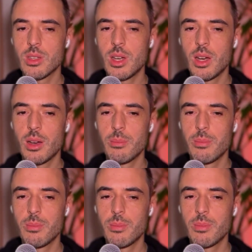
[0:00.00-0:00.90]

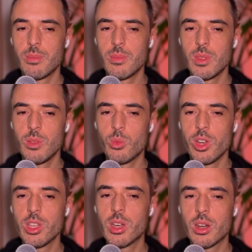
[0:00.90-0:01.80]
Where
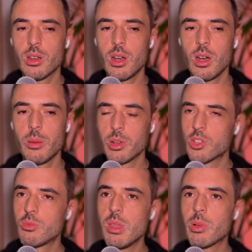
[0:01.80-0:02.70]
you got a bunch
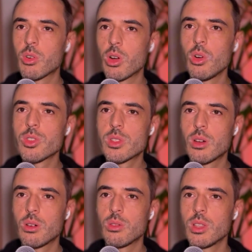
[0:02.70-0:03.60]
of people who are
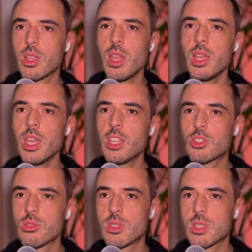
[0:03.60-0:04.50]
also
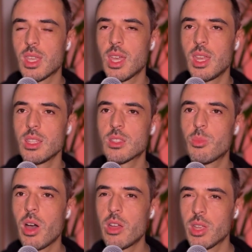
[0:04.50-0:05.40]
interesting and
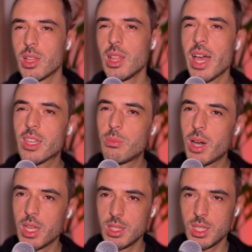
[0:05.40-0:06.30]
inspiring and
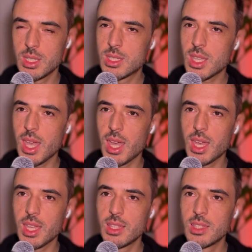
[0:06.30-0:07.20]
like-minded,
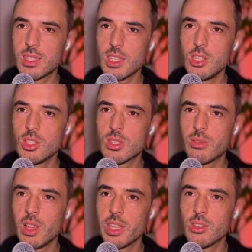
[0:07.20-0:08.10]
and you just
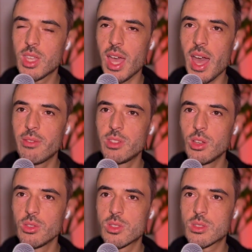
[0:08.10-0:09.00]
feel like you can have
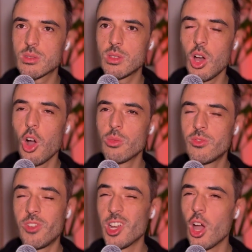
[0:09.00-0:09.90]
those
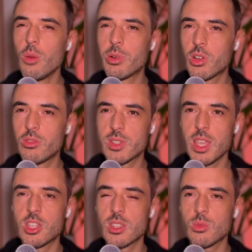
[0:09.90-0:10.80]
very open
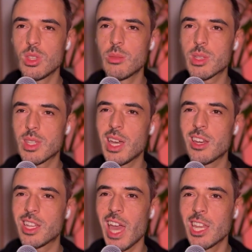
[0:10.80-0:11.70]
conversations with them because they kind
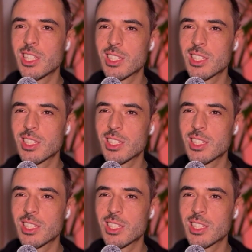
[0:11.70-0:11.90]
of get it.